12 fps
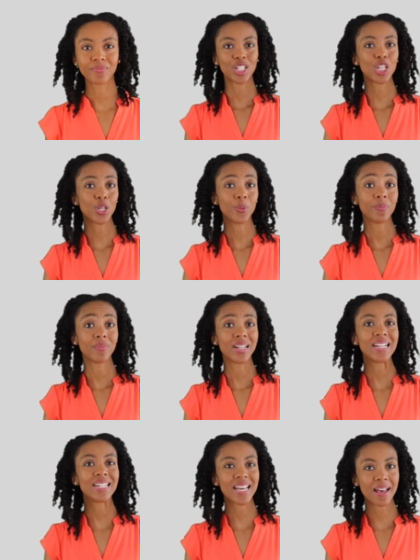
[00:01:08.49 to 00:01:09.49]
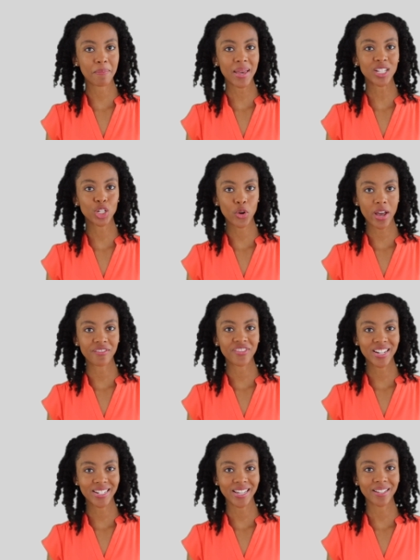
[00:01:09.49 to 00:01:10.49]
2. Debt-based
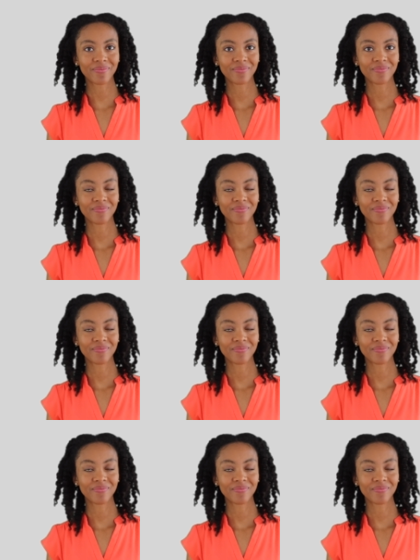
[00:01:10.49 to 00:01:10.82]
crowdfunding.